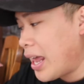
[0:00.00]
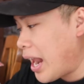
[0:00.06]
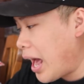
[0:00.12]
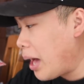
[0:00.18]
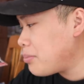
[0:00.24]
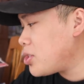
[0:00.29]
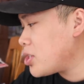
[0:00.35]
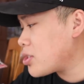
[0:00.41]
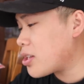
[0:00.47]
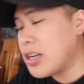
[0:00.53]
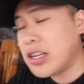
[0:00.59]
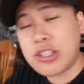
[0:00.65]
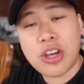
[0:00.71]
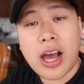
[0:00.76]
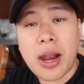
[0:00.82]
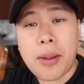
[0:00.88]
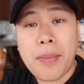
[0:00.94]
And I'm just gonna
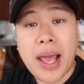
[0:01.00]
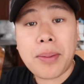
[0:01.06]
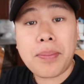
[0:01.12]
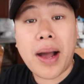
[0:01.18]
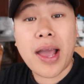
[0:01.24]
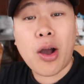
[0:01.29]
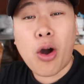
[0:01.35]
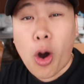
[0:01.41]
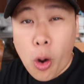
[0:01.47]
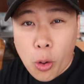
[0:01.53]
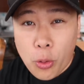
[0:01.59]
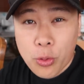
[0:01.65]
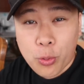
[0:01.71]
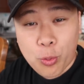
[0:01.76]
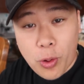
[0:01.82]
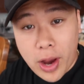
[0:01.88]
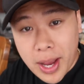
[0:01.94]
try to make my
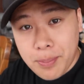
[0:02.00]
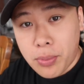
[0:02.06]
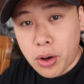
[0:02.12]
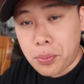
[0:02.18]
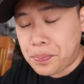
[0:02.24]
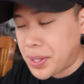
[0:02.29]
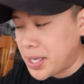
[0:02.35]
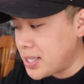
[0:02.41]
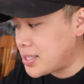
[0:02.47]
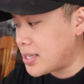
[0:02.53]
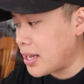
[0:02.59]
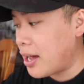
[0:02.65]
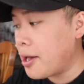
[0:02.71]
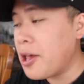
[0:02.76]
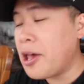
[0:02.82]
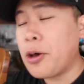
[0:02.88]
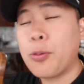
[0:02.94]
own rainbow
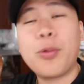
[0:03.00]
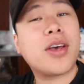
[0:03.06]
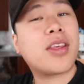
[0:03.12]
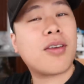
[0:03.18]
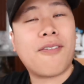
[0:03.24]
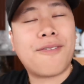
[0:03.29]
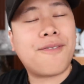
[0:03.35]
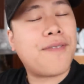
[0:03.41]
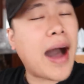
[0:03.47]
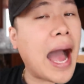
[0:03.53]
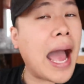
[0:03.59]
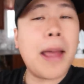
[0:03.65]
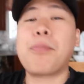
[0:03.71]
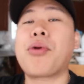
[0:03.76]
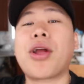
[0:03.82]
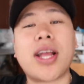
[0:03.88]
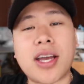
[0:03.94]
pizza with
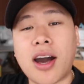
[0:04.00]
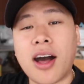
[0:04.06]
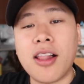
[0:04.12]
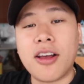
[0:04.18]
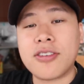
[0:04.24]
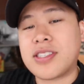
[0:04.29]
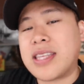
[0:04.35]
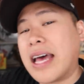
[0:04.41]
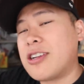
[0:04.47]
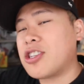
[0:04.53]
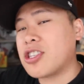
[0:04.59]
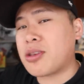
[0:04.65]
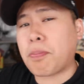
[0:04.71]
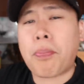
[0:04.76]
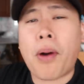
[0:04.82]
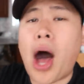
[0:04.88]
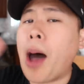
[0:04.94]
vibrant colors that
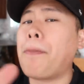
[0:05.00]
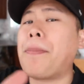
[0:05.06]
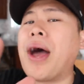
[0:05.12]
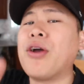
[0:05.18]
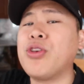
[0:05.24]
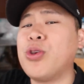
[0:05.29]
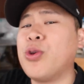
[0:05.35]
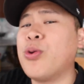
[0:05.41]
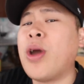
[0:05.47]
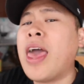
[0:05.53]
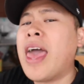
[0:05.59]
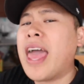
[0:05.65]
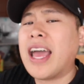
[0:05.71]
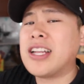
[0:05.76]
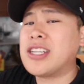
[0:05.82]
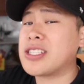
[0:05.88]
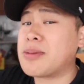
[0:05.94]
just pop out you
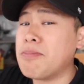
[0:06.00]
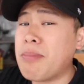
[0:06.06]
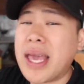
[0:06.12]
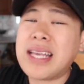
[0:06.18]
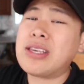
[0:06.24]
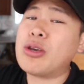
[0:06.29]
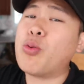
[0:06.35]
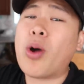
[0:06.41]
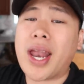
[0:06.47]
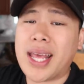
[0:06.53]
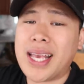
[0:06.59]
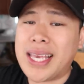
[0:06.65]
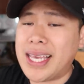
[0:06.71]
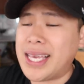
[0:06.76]
and just make you wanna